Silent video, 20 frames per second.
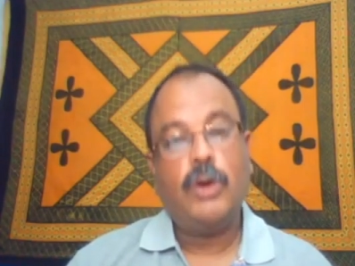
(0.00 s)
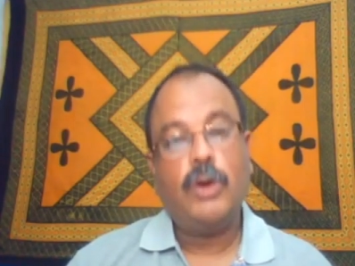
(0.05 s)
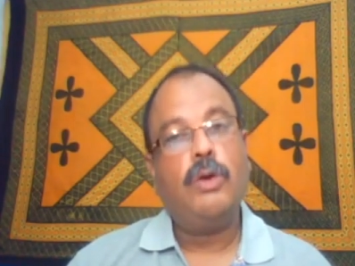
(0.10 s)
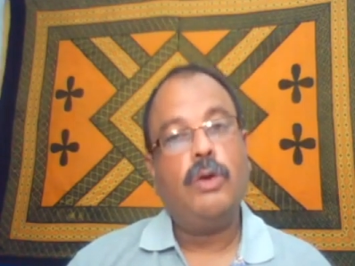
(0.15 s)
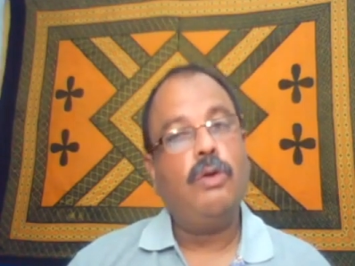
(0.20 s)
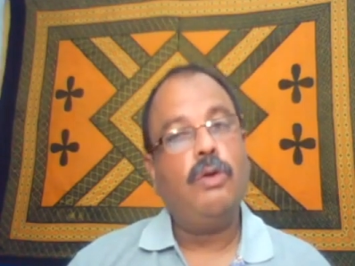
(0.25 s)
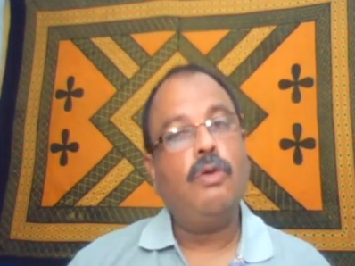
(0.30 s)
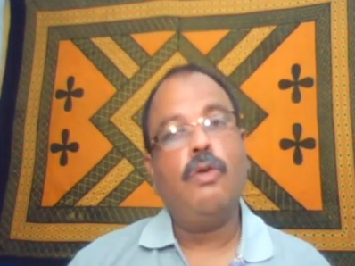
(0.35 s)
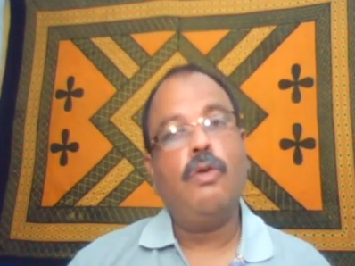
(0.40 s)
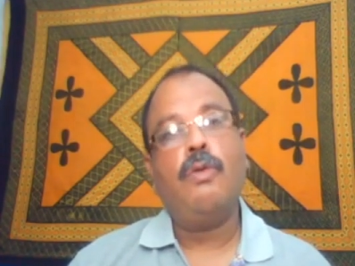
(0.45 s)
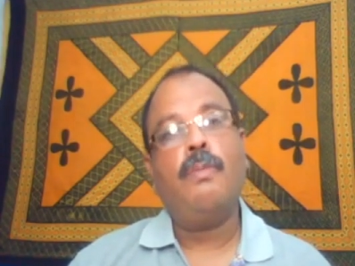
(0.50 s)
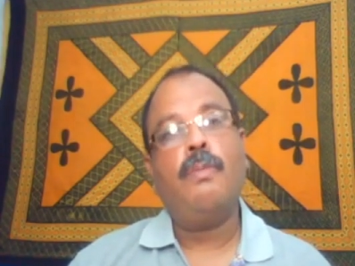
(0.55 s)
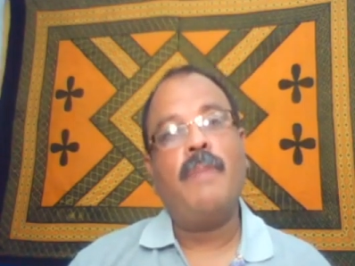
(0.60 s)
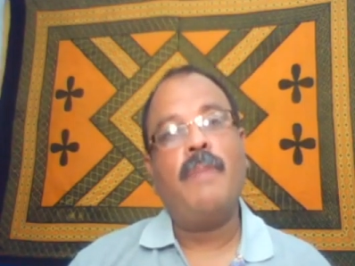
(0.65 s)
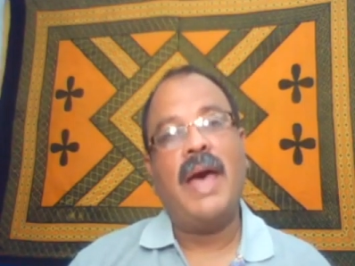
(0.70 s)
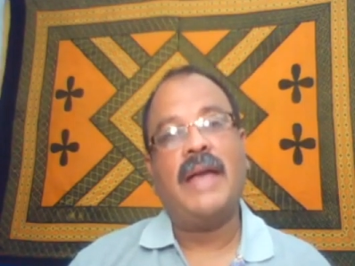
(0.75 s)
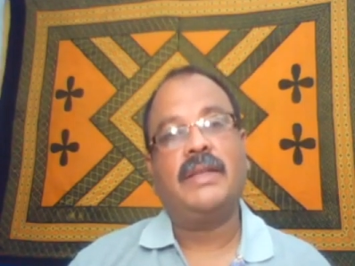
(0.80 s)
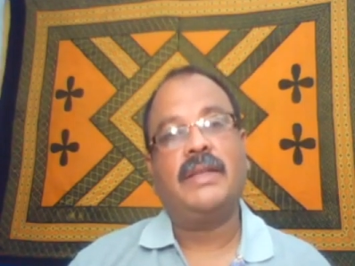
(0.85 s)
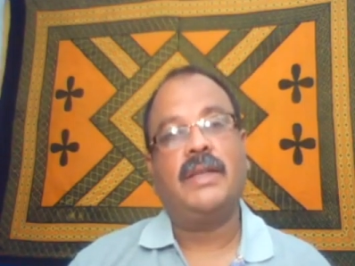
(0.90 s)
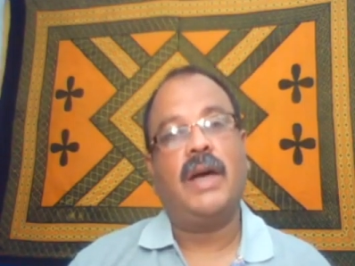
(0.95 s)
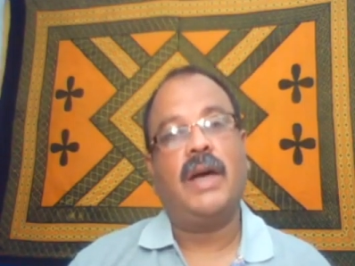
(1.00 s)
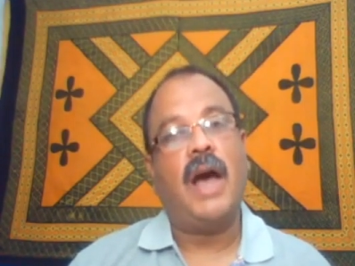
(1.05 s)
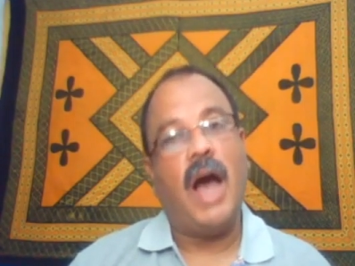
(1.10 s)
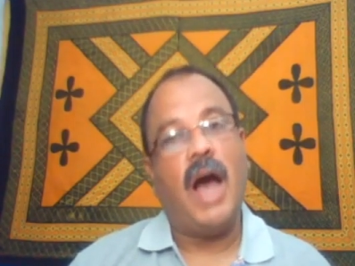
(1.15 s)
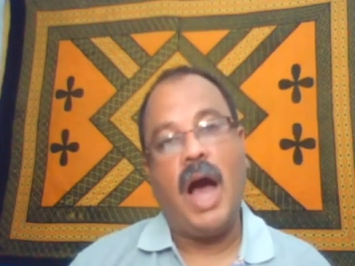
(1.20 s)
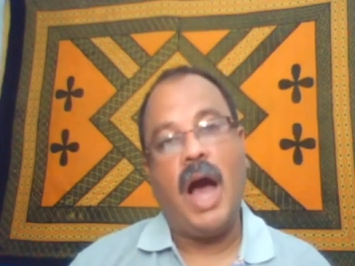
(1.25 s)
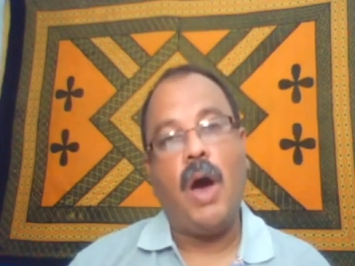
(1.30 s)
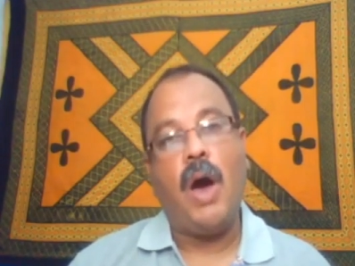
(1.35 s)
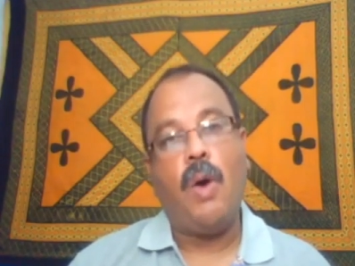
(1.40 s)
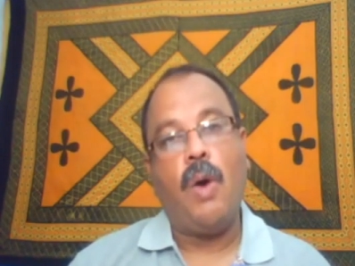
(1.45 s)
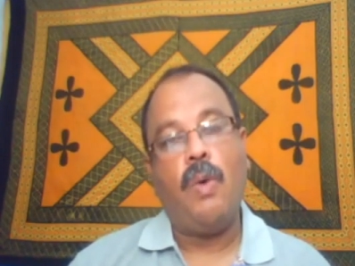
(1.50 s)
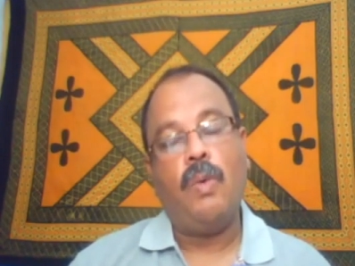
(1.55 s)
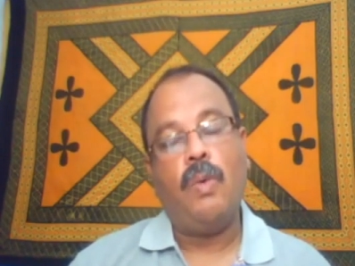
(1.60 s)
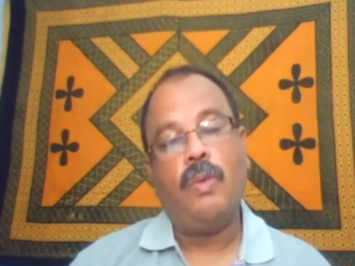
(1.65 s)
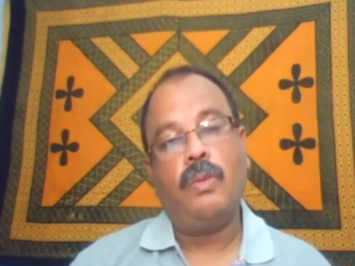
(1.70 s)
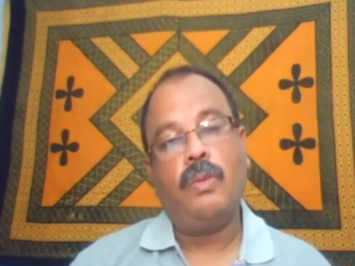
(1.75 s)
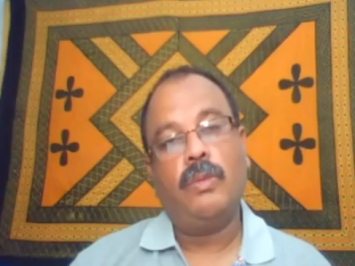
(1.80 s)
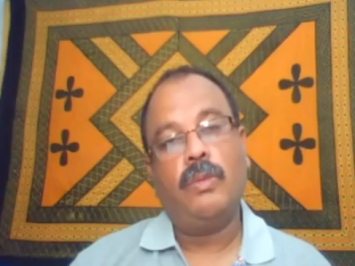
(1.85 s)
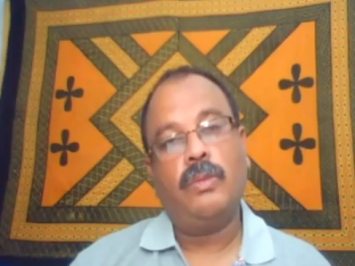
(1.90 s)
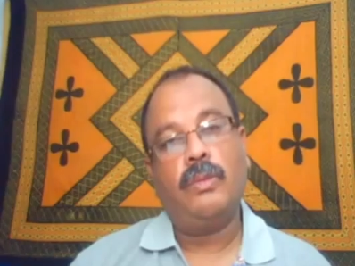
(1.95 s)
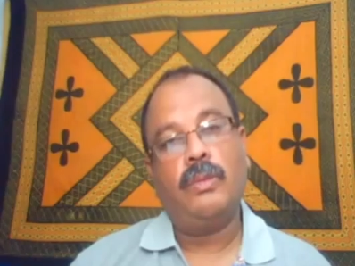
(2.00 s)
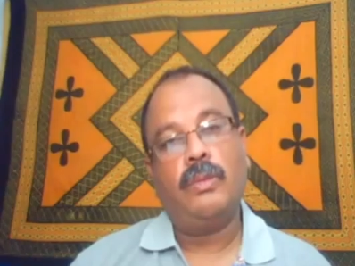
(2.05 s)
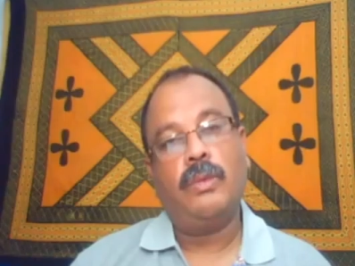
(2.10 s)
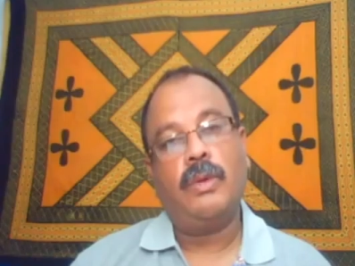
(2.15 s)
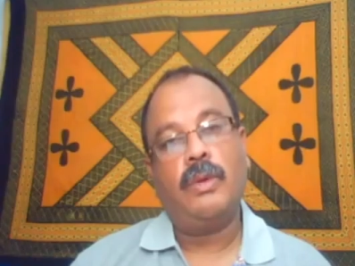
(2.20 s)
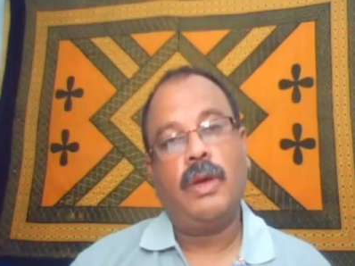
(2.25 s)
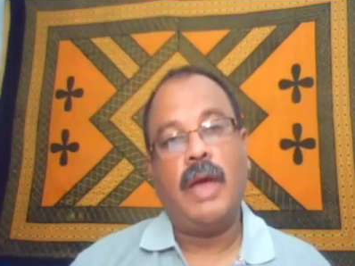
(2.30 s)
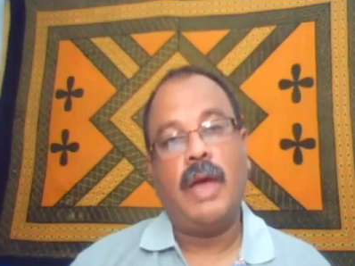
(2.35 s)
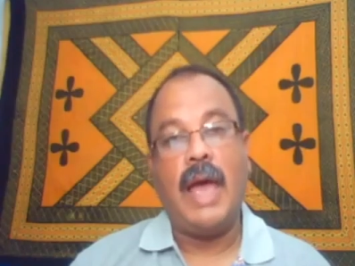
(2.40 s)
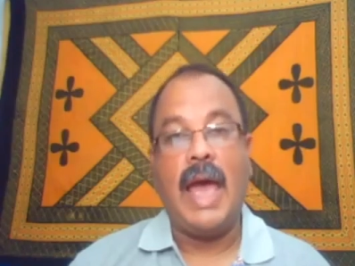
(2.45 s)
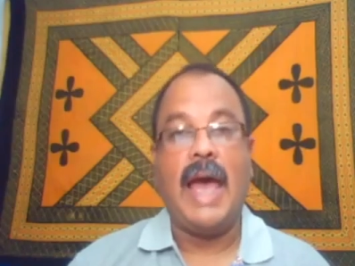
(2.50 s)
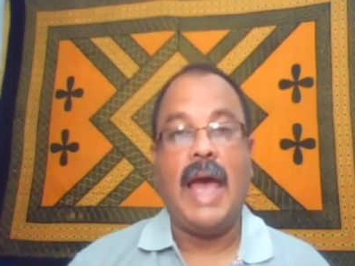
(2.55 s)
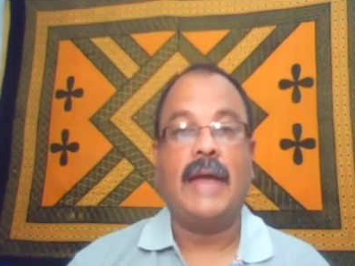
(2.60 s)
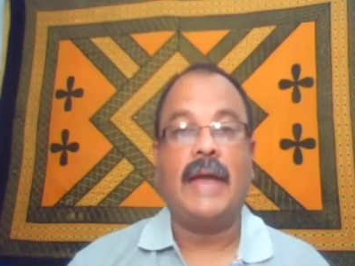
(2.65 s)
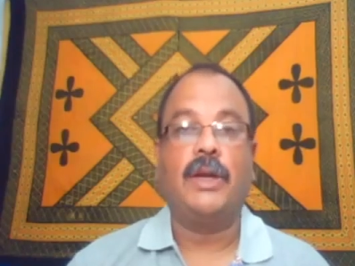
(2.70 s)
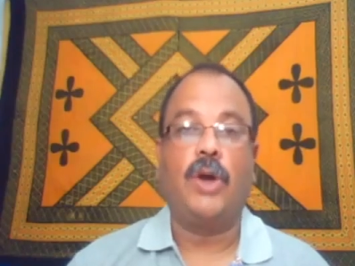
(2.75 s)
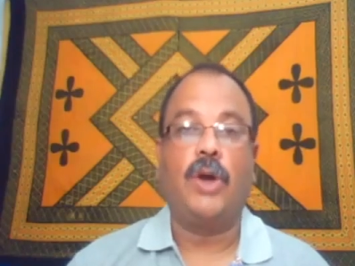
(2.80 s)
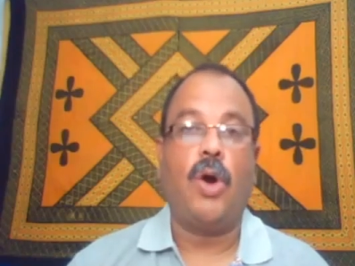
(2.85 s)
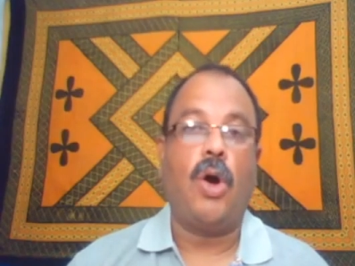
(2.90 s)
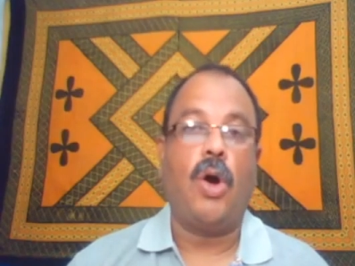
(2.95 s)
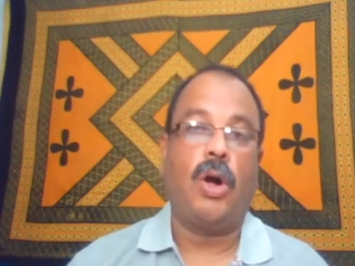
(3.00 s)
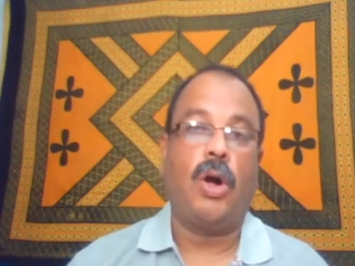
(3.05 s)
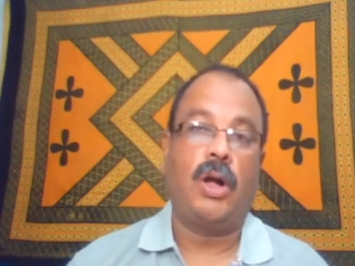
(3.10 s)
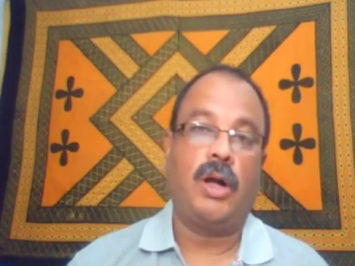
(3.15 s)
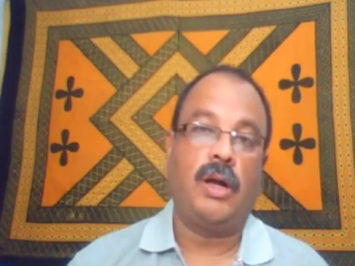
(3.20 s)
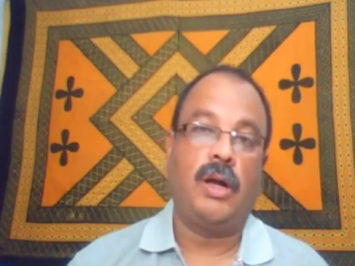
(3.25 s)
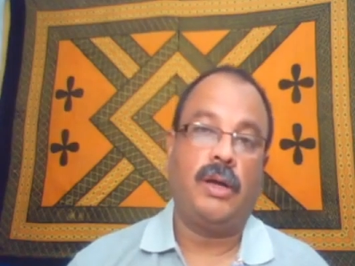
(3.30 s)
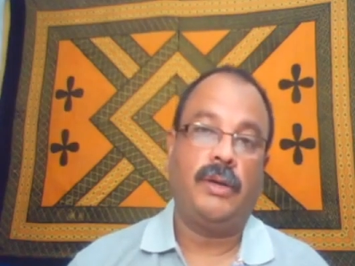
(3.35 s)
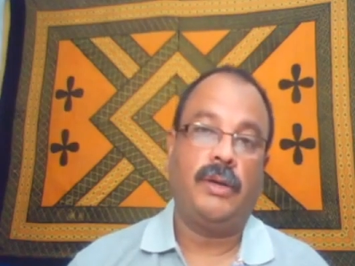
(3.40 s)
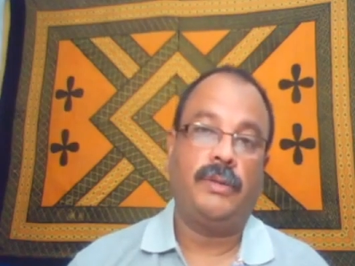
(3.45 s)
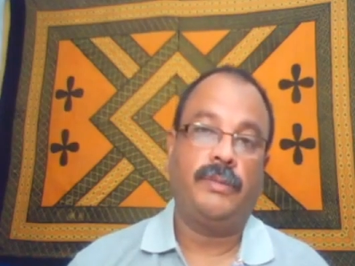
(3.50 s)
no matter how ad hoc.